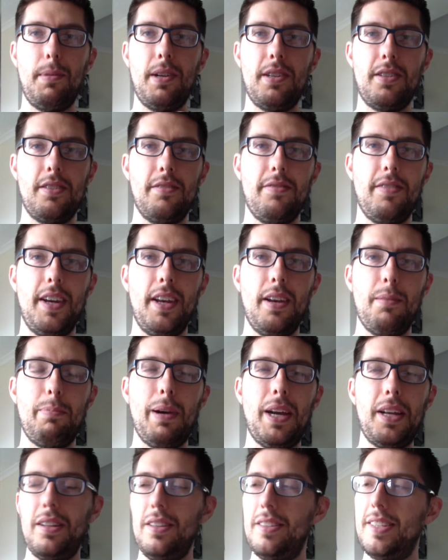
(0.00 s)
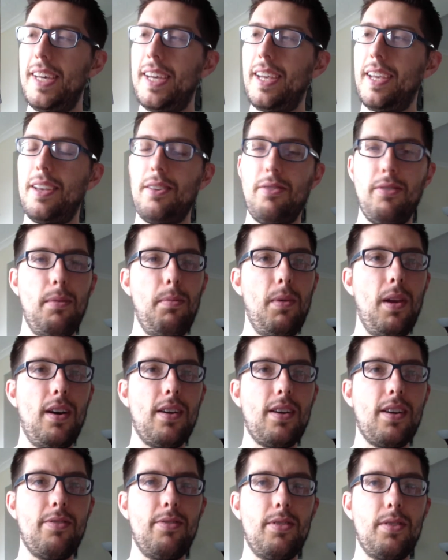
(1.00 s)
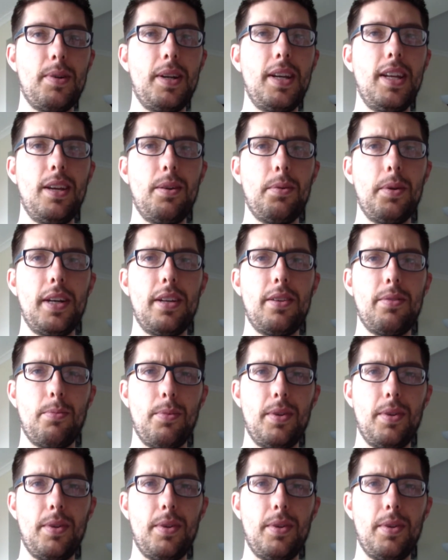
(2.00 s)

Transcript: managed to find a Binaltech Grimlock for 20 quid,